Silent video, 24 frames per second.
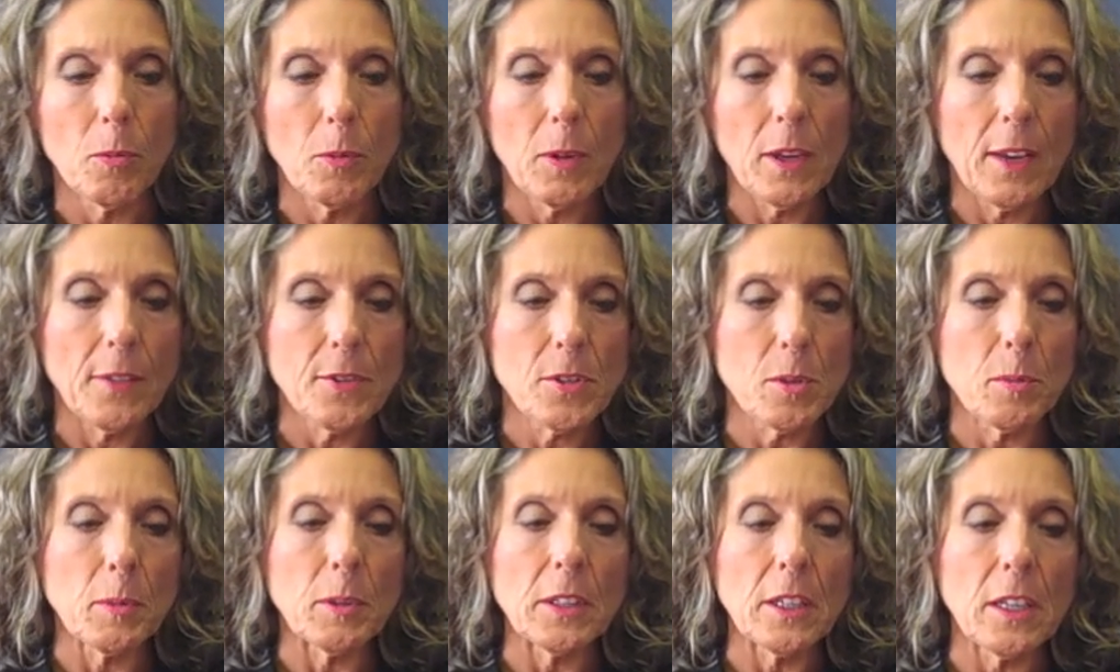We have
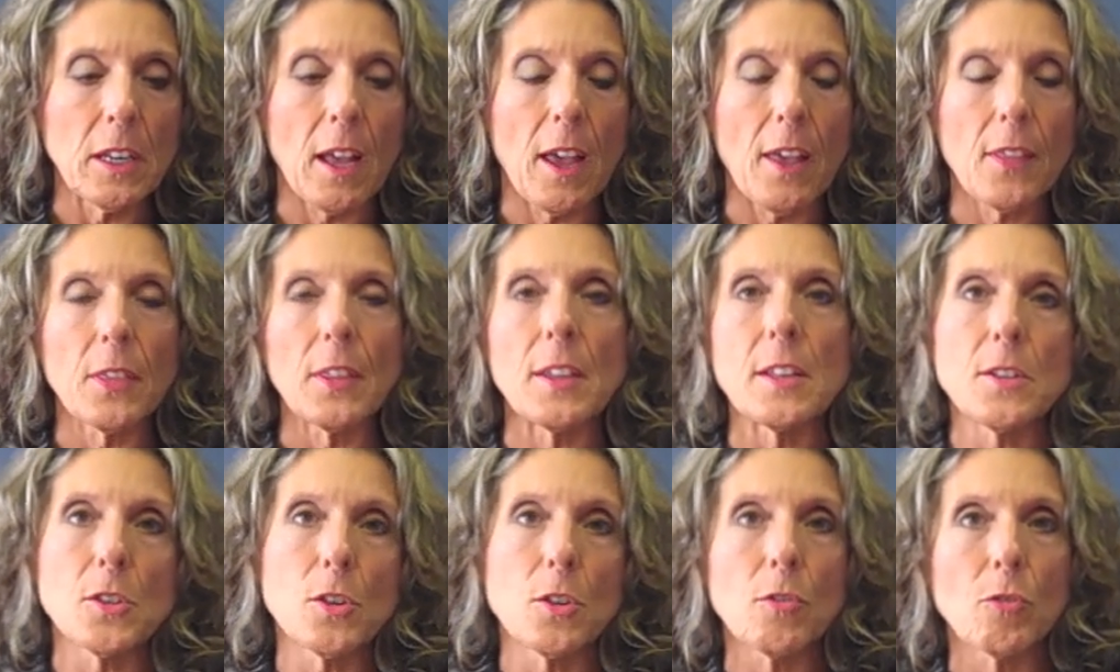some elite
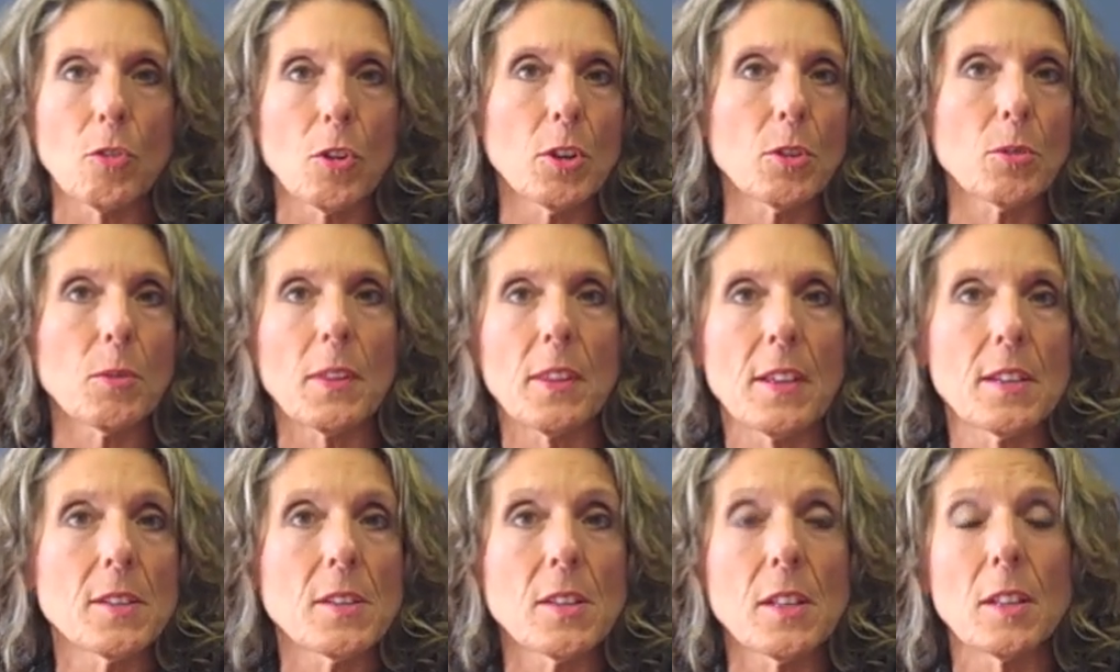athletes who've worked with
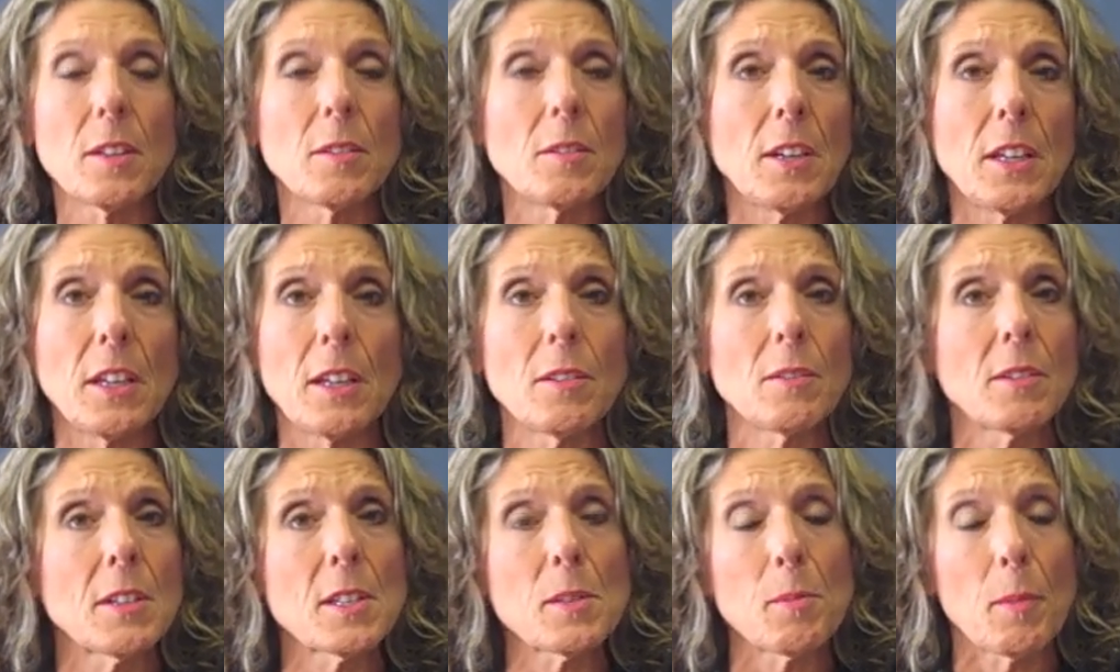us that eat
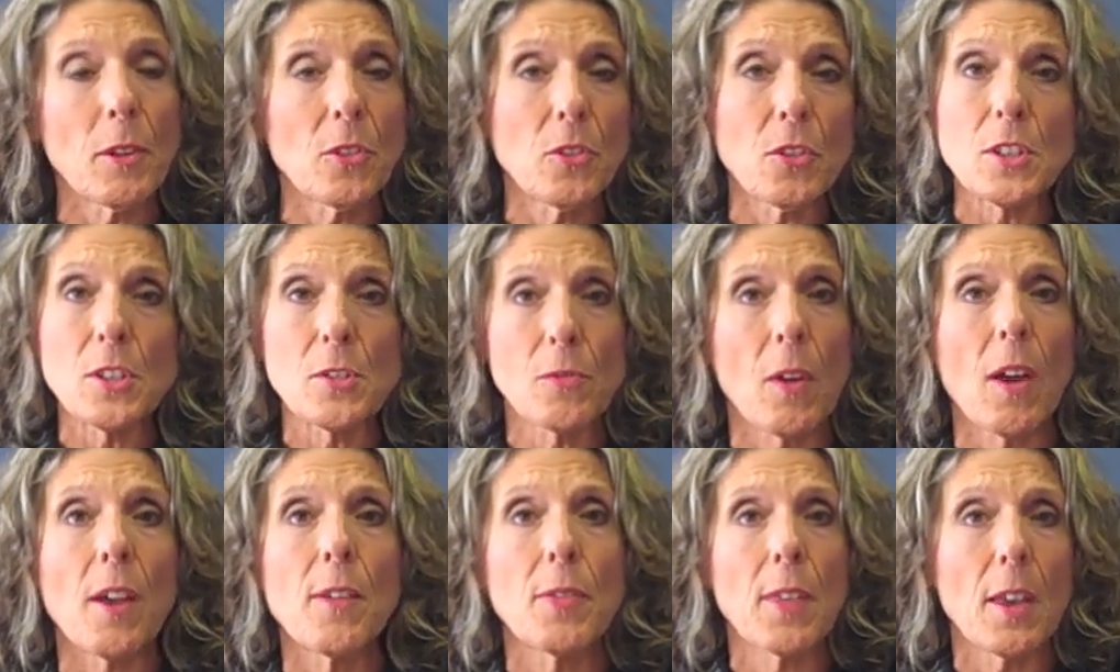as much as
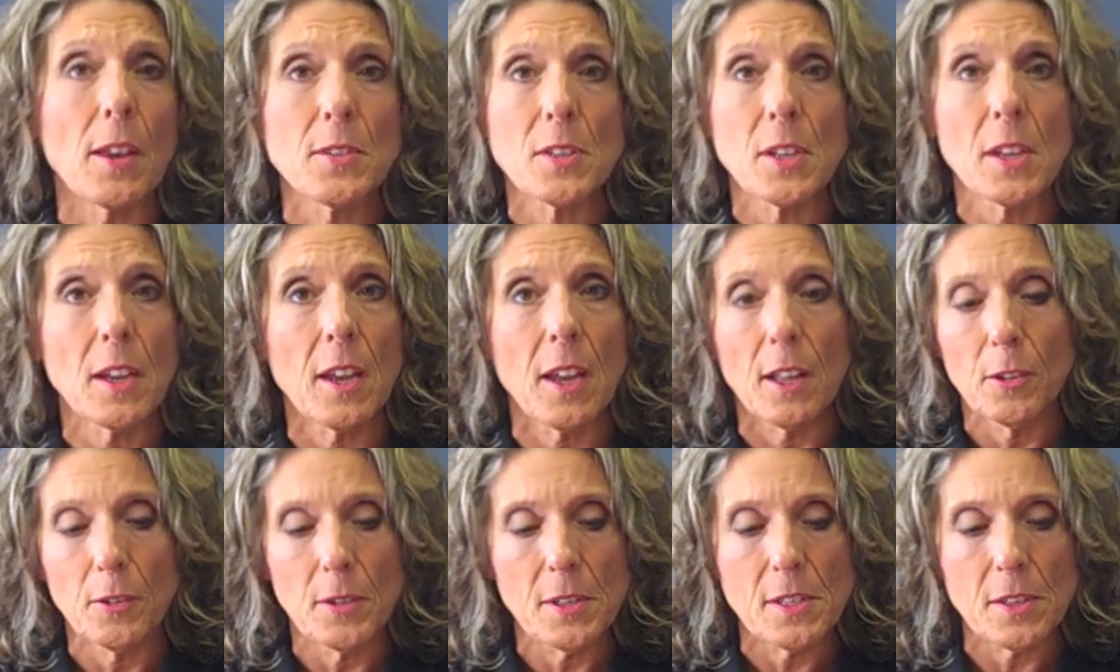5,000
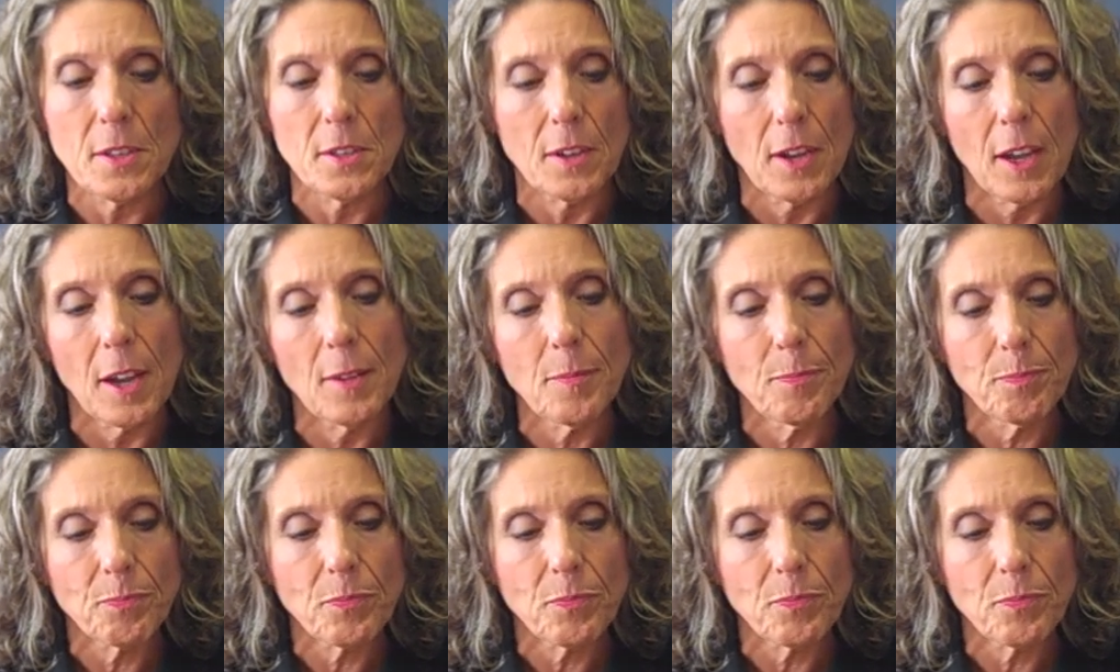calories a day.